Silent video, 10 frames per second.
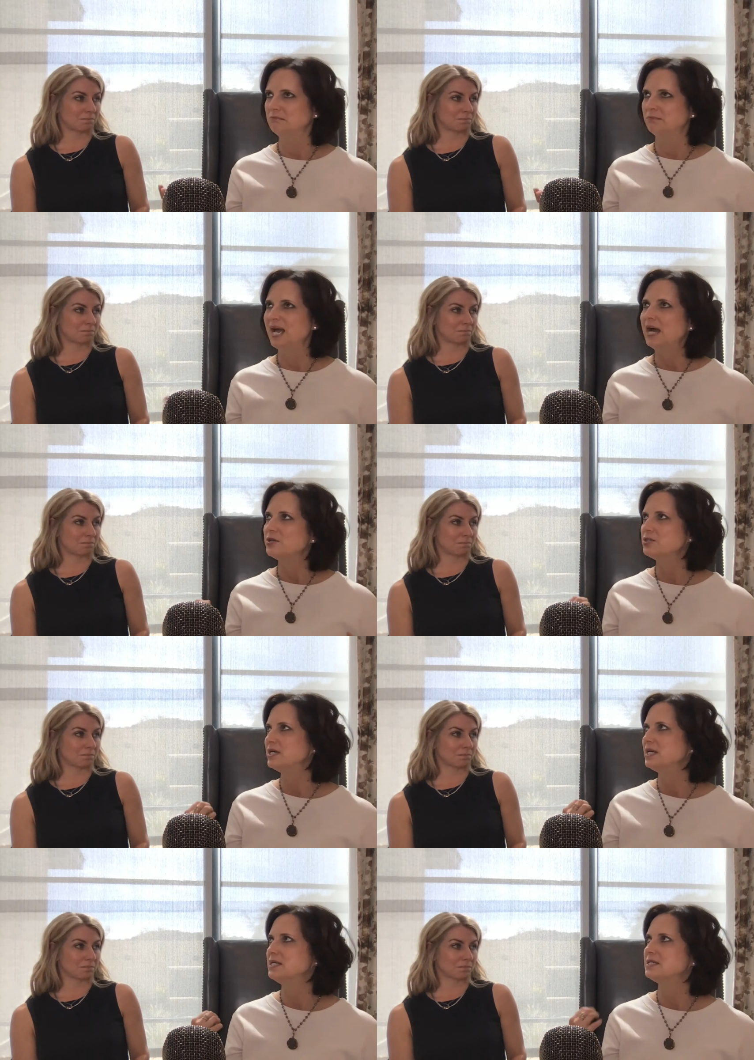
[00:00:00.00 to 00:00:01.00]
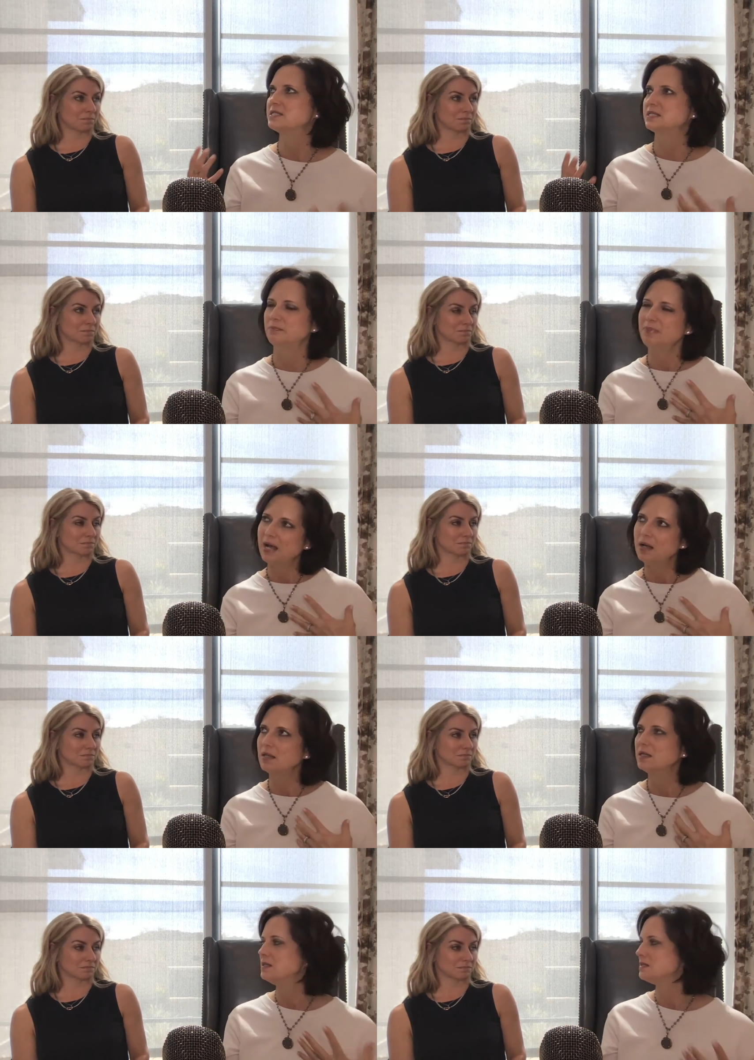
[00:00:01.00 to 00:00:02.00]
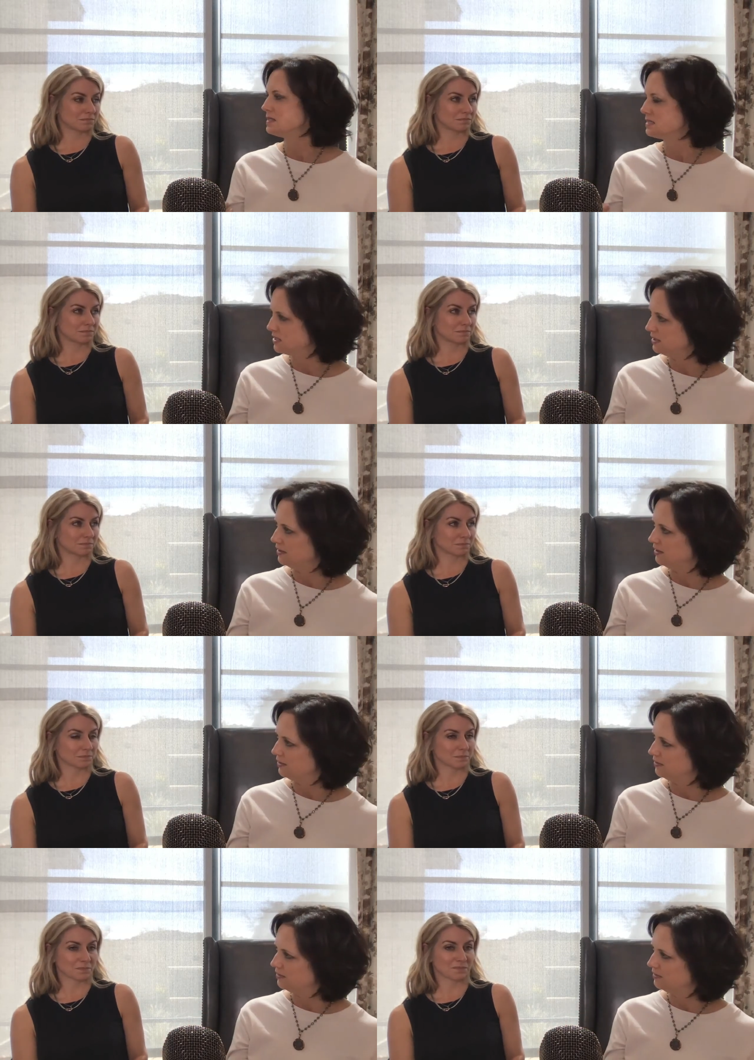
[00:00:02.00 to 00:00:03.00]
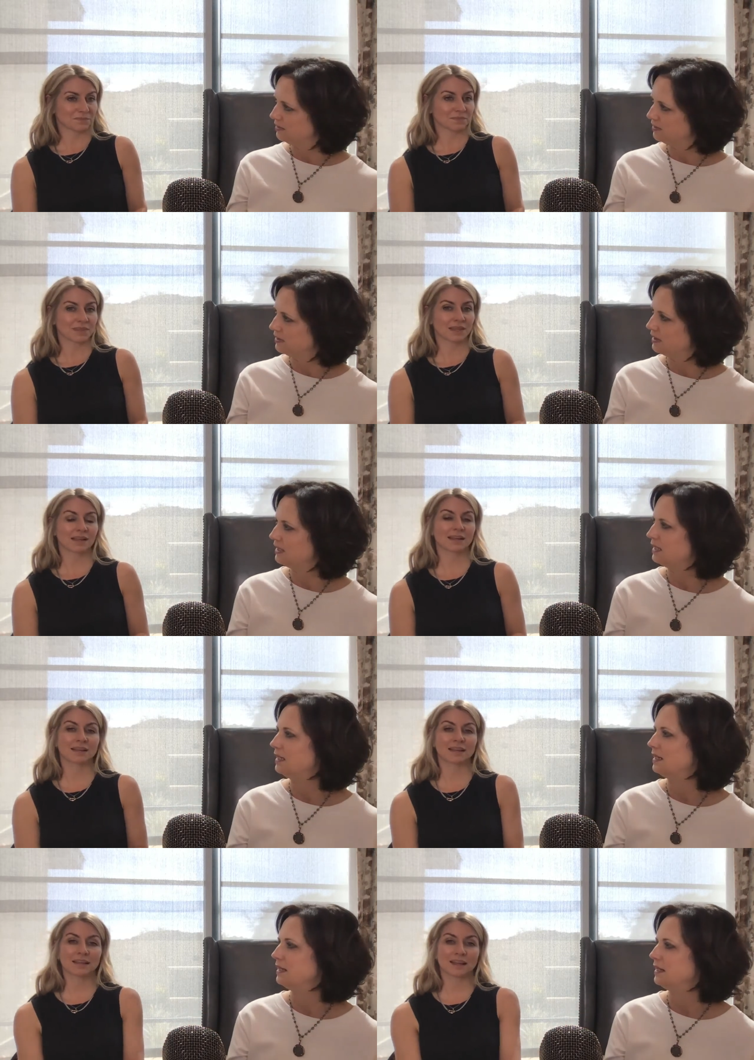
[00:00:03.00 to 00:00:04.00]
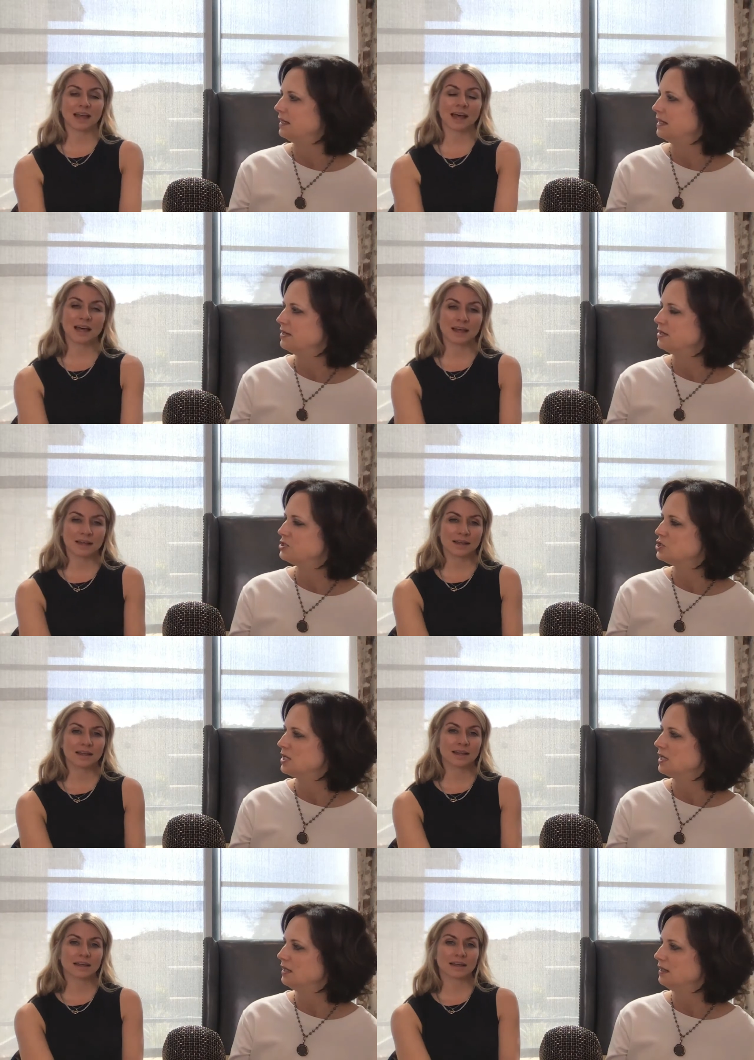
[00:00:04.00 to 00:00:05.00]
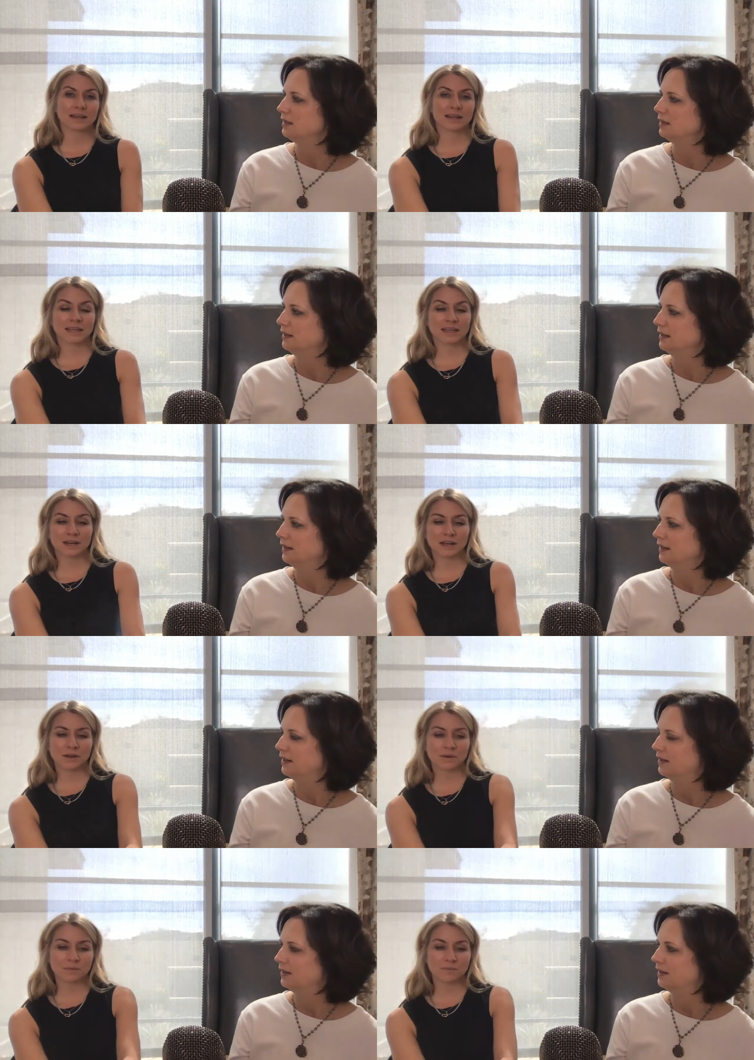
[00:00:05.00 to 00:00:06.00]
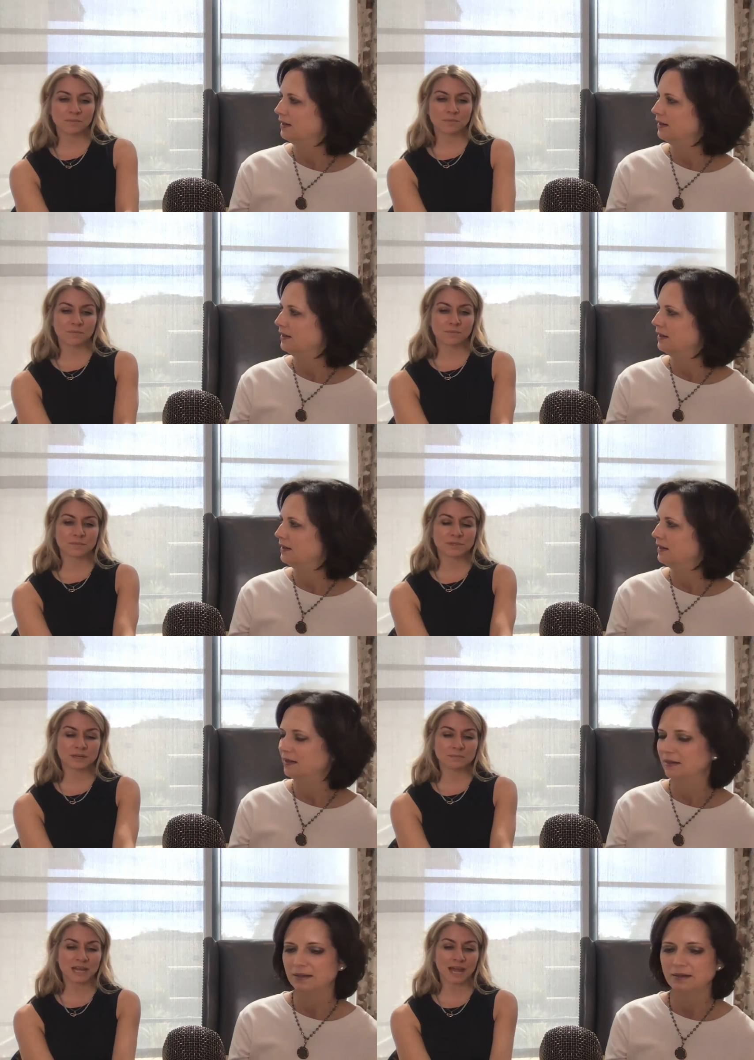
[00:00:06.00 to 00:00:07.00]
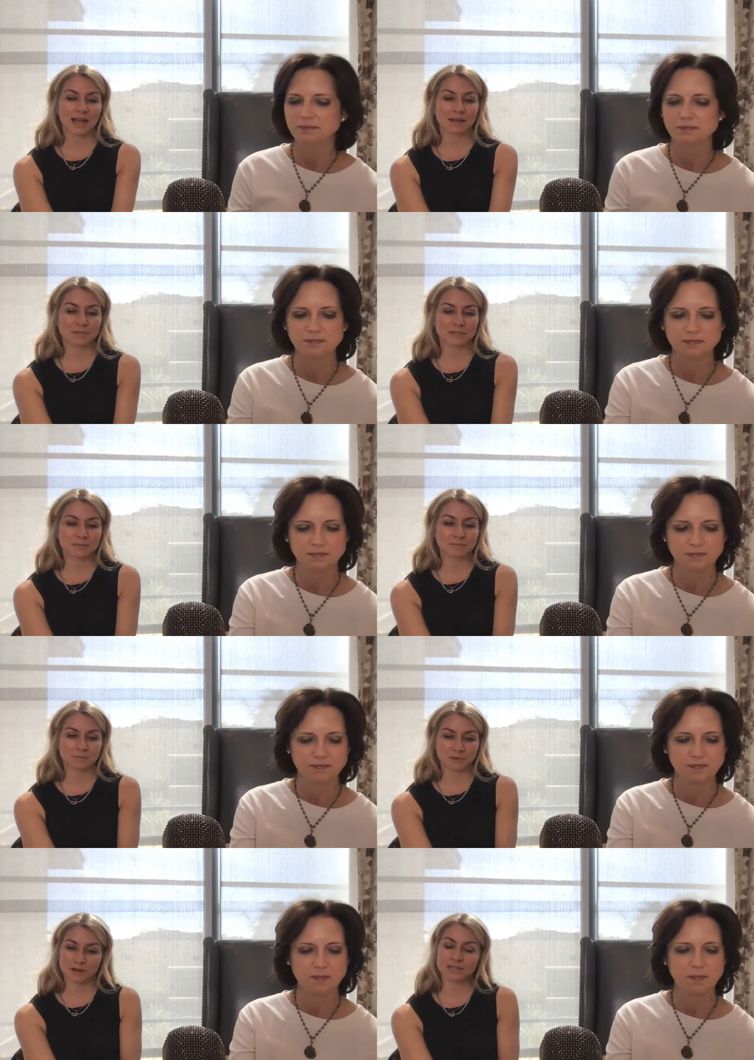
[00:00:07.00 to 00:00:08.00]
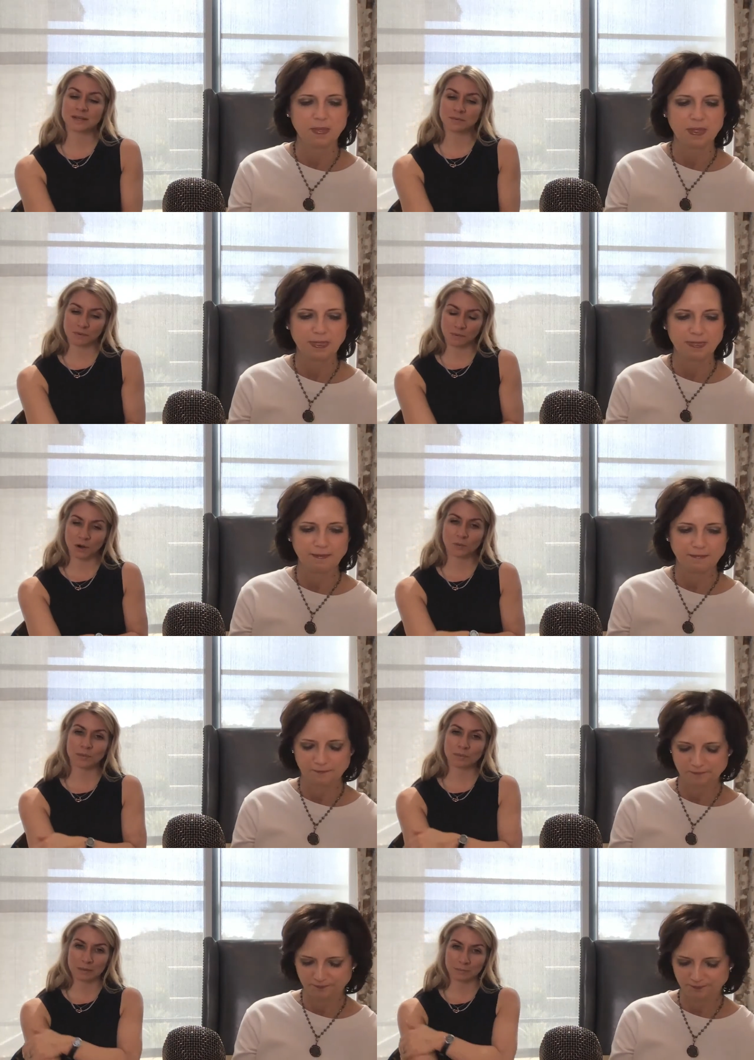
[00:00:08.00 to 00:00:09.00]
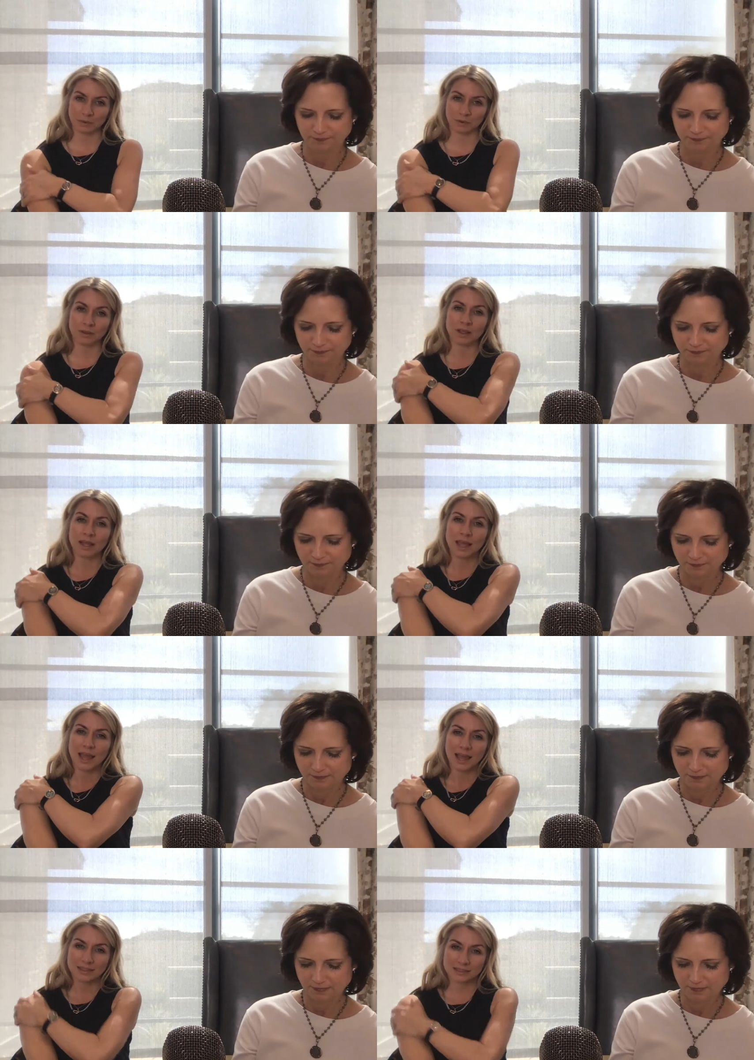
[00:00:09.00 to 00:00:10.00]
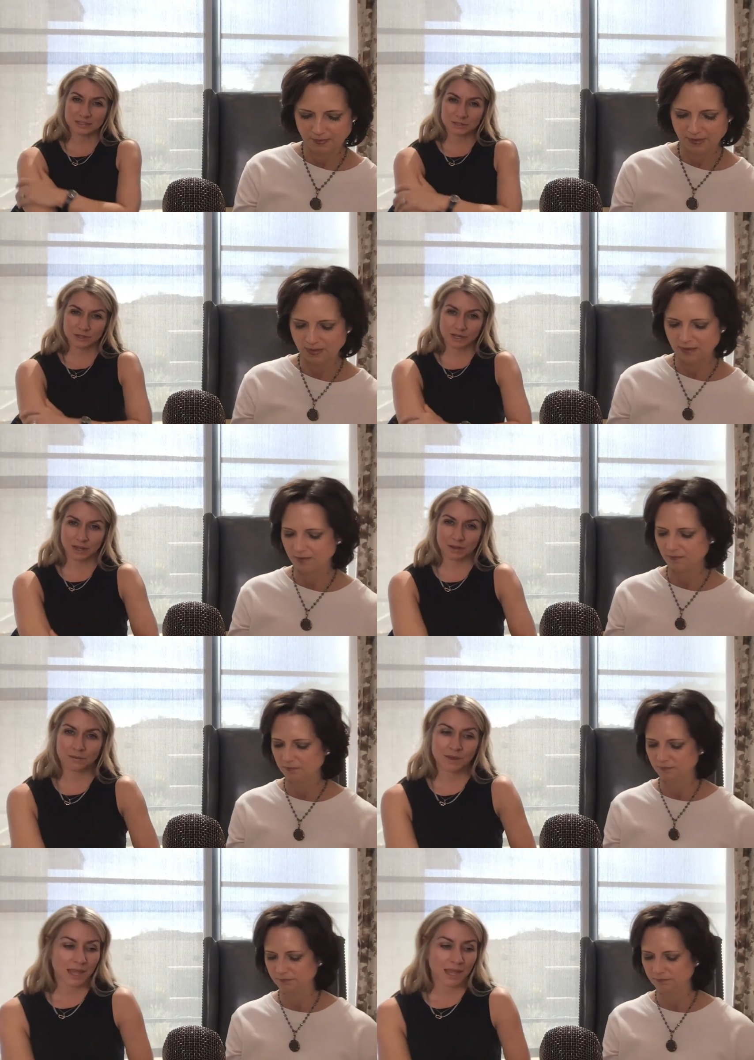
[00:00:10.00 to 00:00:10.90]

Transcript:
Speaker 1: boundaries, to balance, to energy?
Speaker 2: You know, sometimes, you know, I said we work with people at the studio,